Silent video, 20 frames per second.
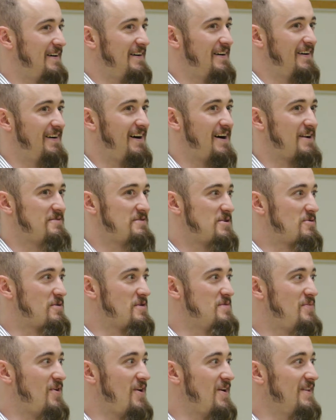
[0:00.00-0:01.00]
How do we know where the
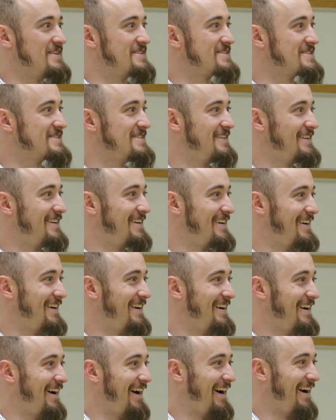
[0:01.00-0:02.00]
ball is?
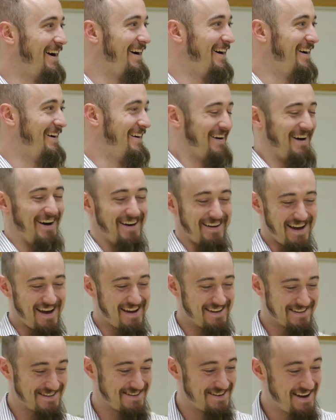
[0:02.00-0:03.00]
Okay,
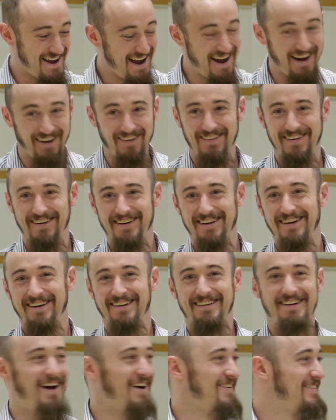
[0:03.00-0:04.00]
so now
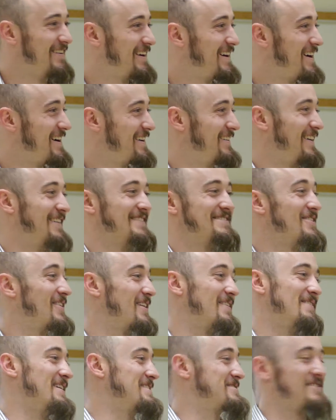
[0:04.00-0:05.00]
we got it. I'm sorry,
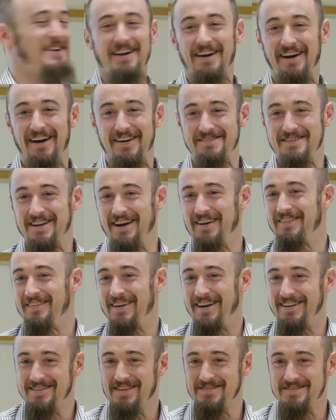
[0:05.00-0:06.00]
I'm not trying to.
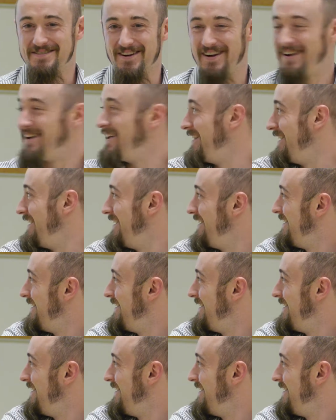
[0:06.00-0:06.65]
I'm trying to.